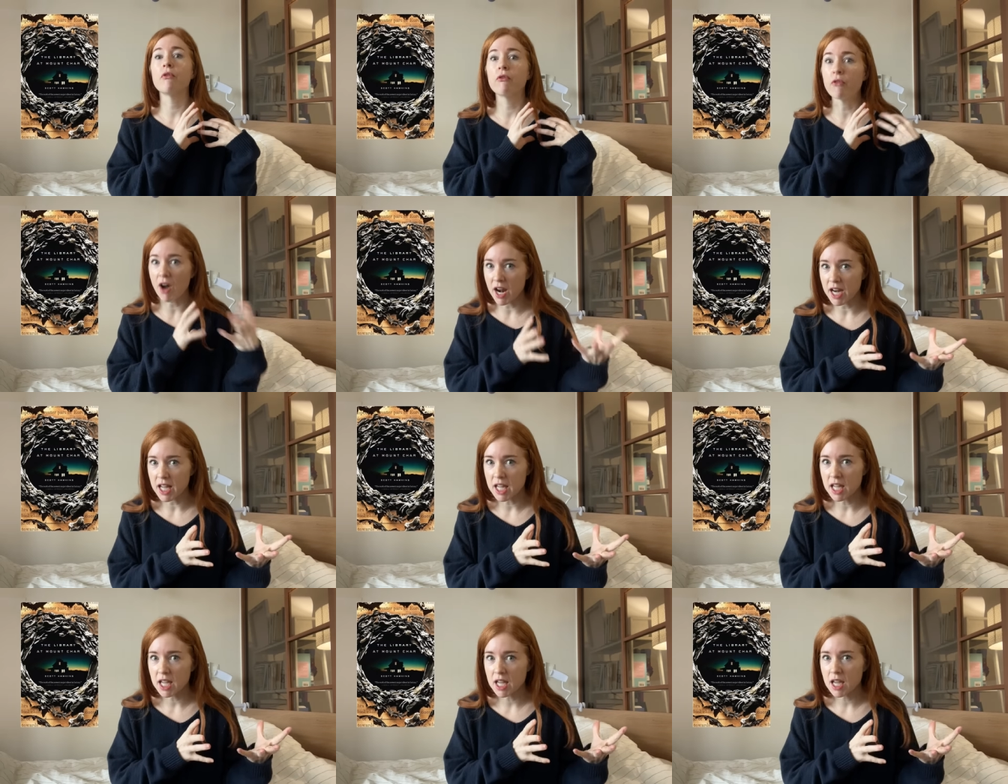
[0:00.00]

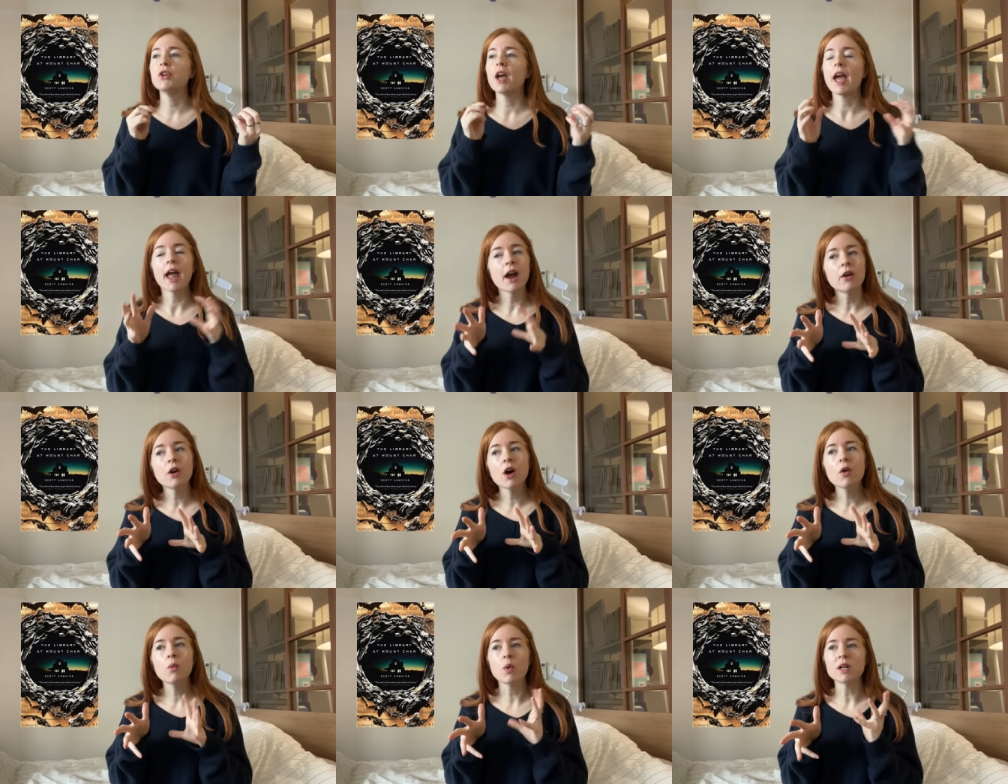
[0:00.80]
funny.
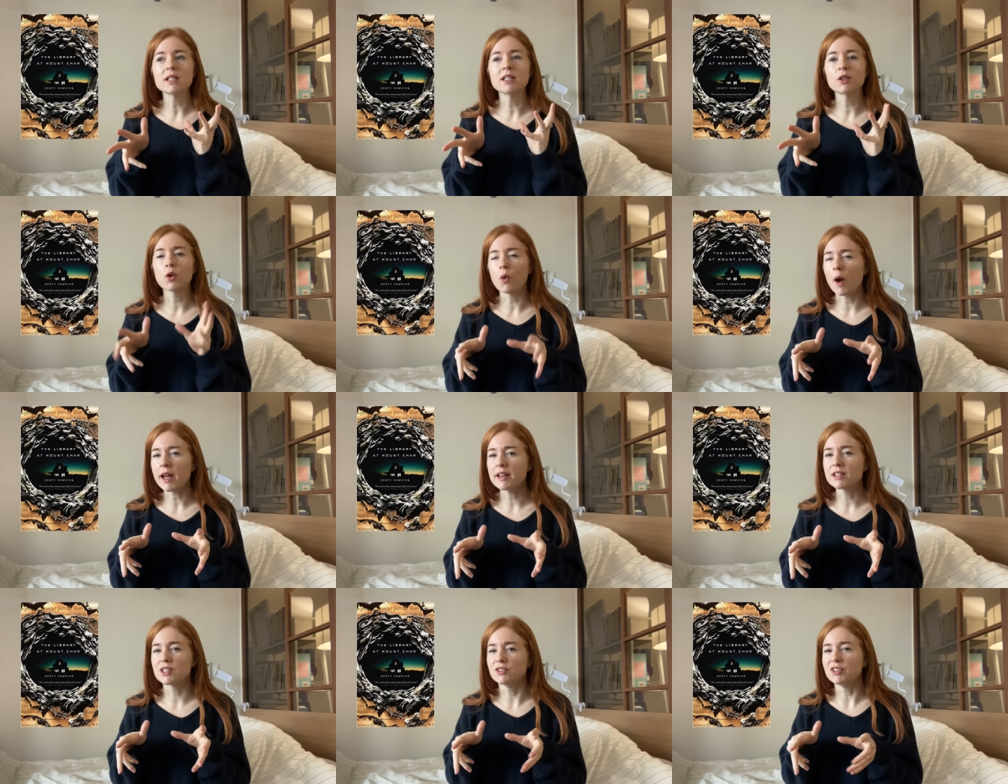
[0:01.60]
Hera wasn't
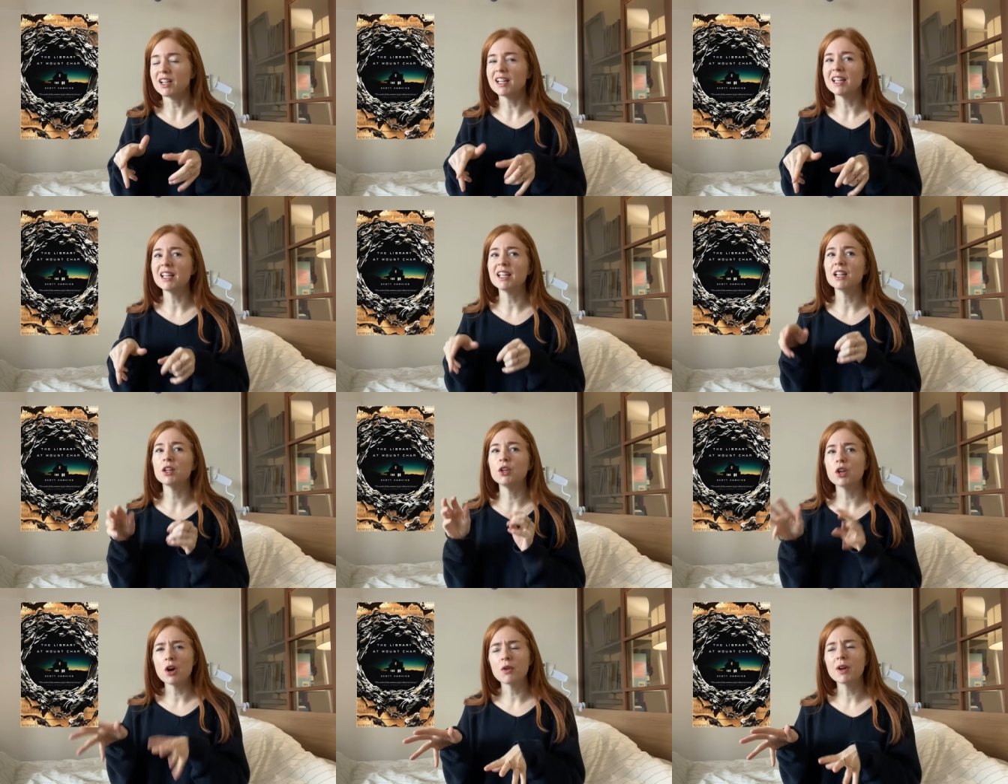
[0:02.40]
quite as funny.
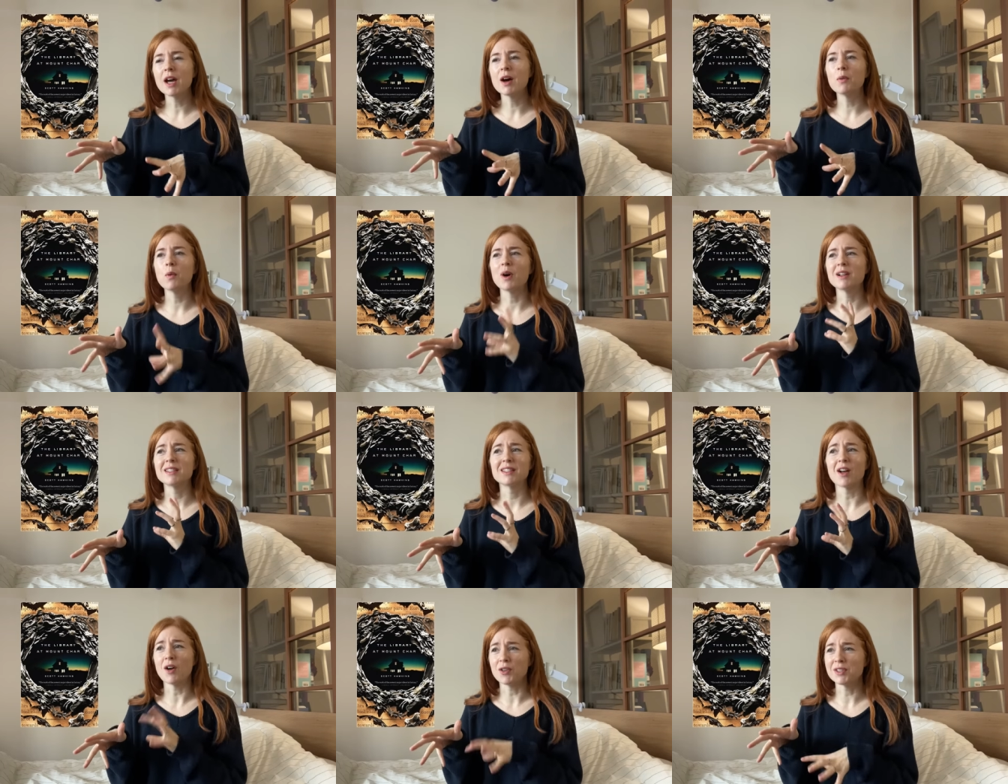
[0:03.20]
Nona
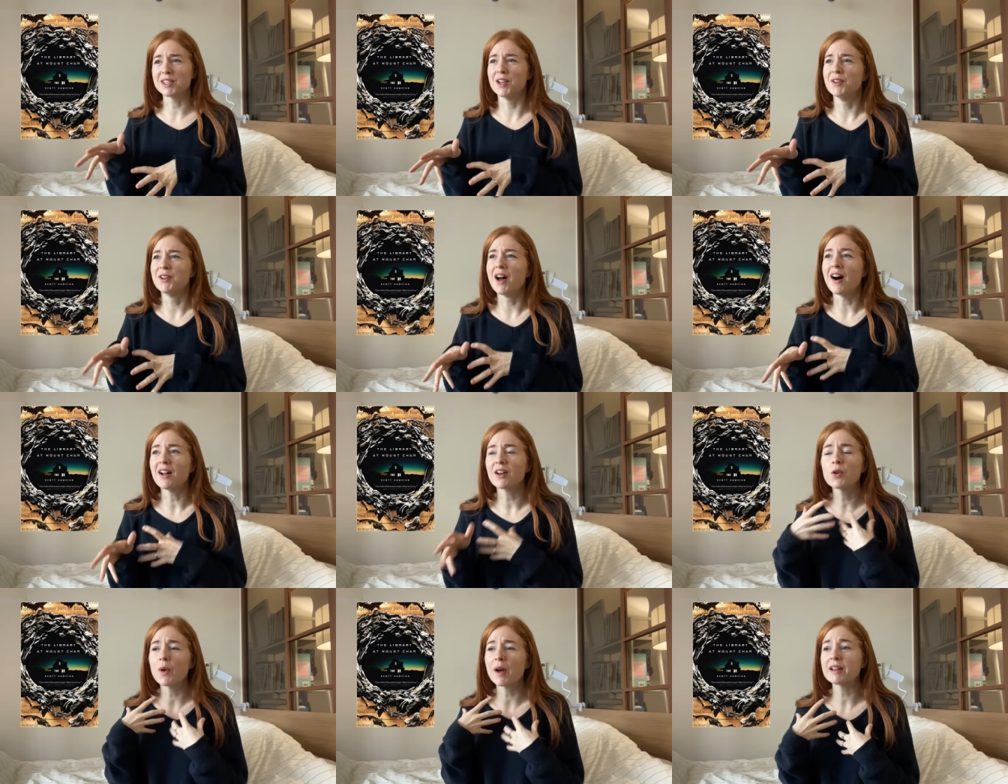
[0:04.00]
was also
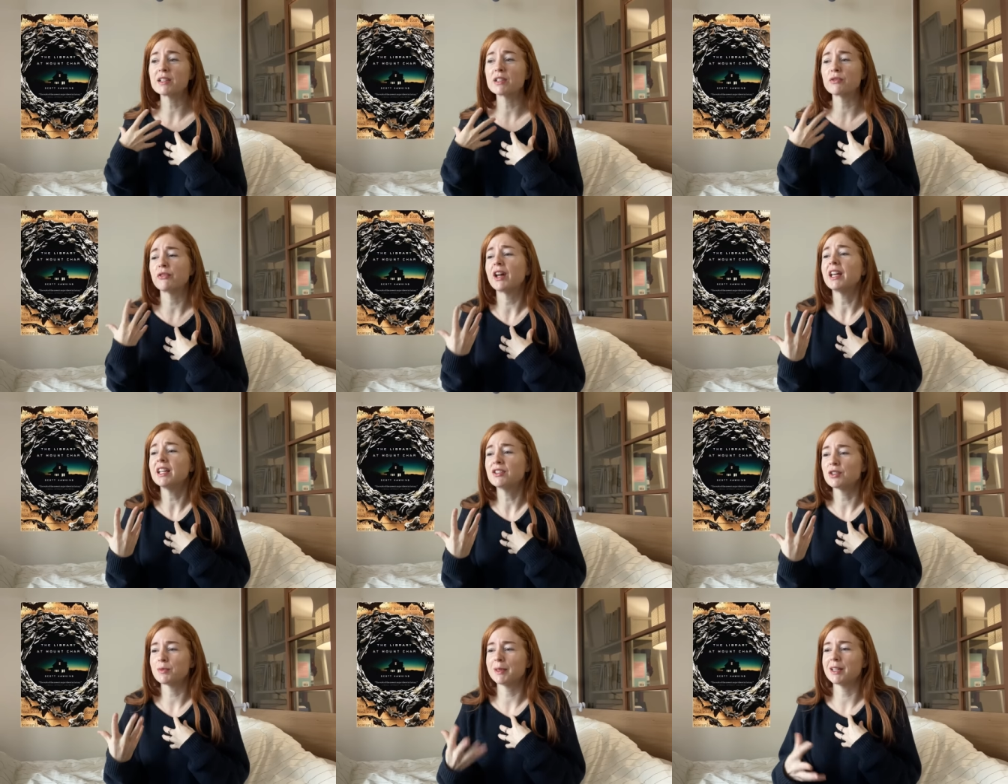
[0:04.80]
not quite as funny,
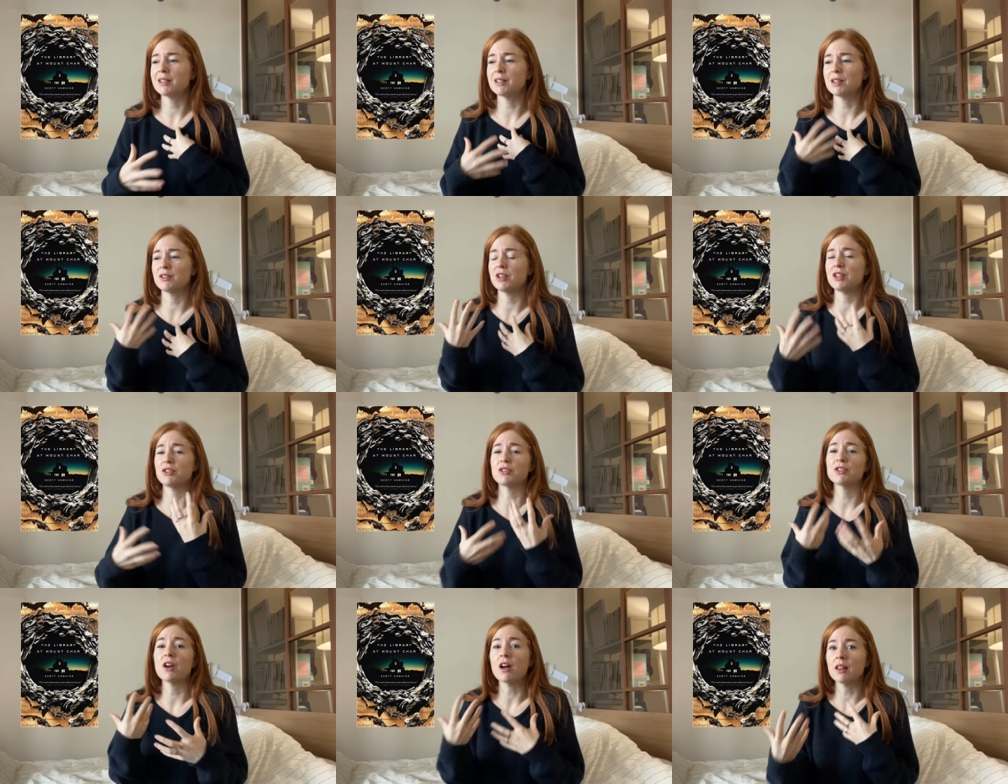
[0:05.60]
just because it
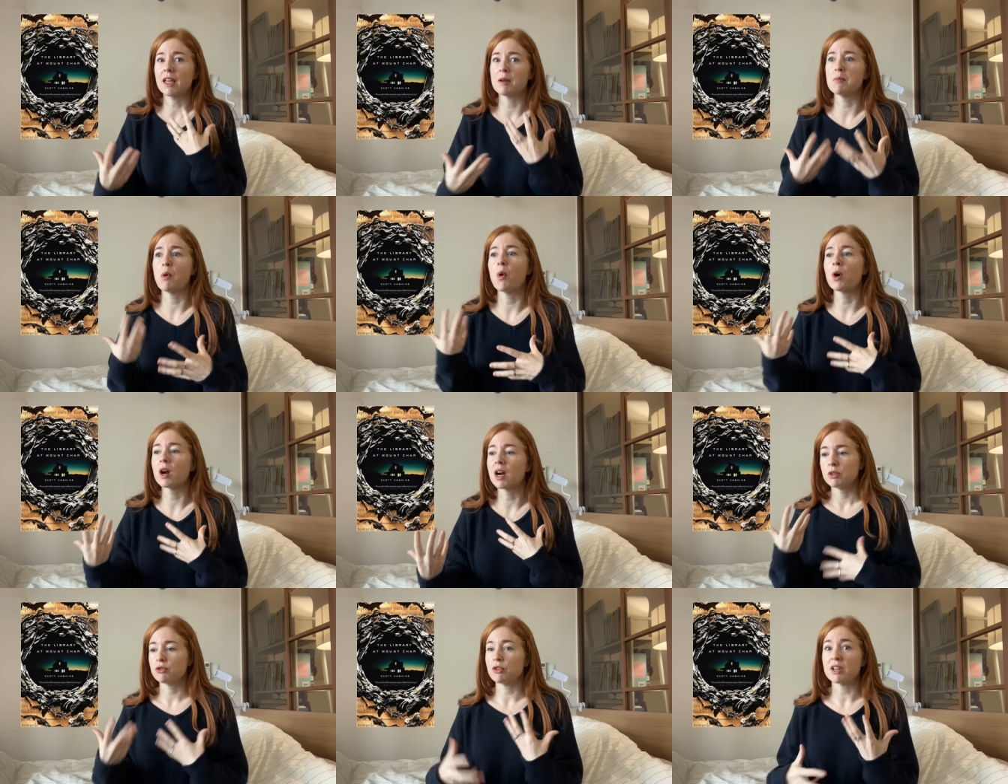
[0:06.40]
just got like
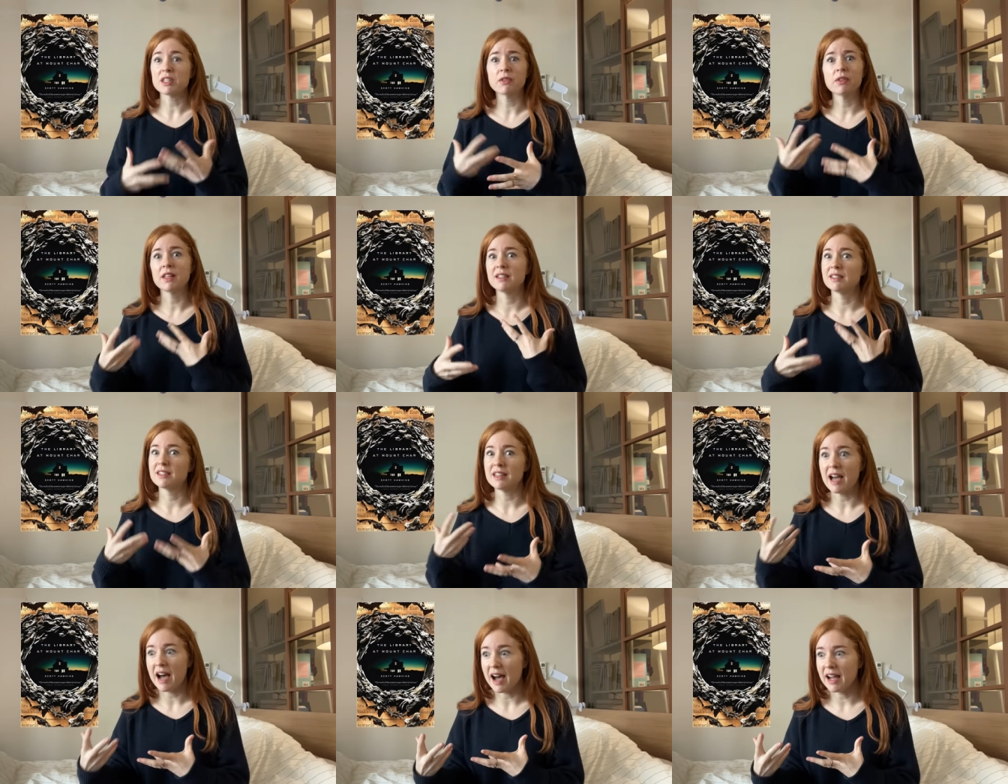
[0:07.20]
more stressful and
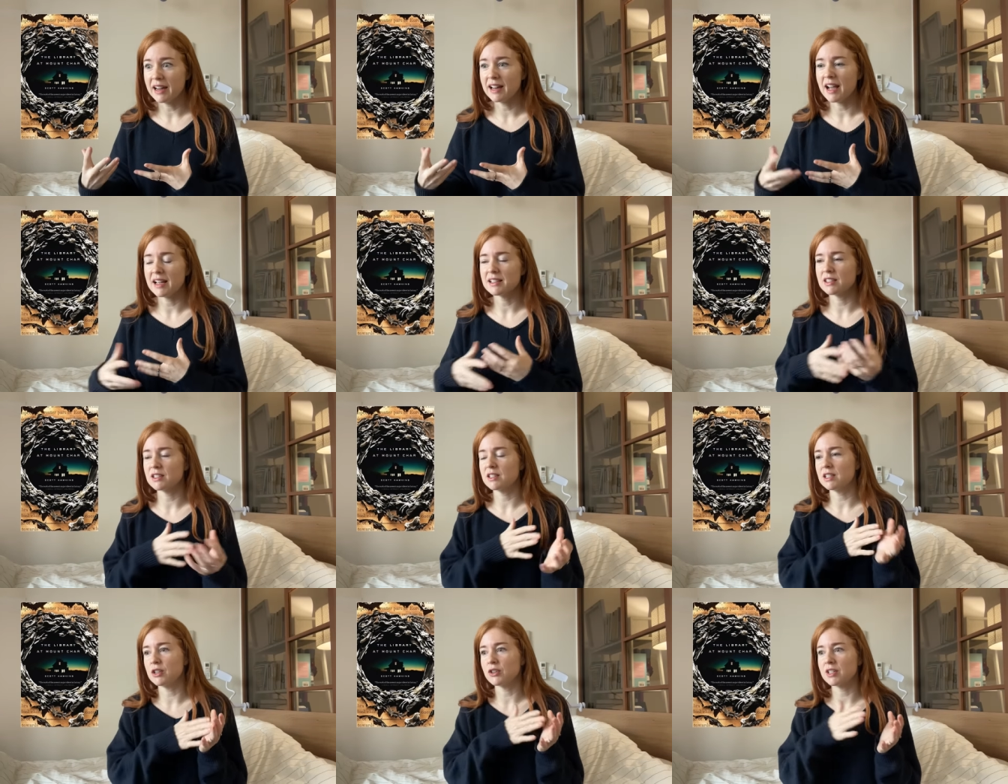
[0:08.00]
sad as the
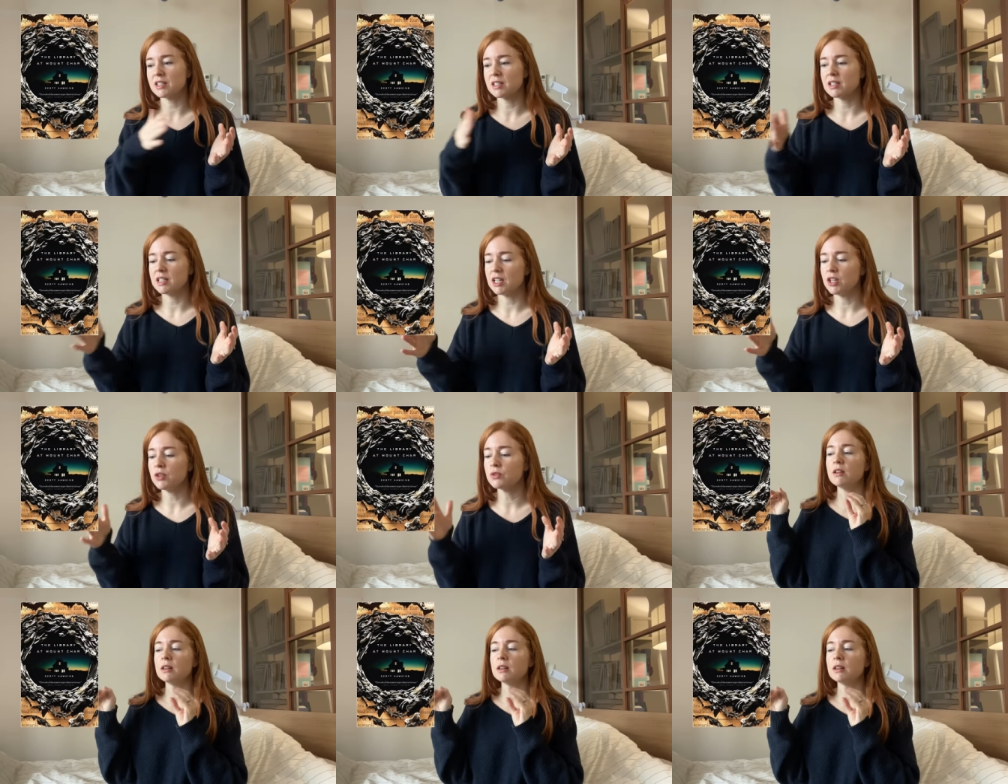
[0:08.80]
series continues.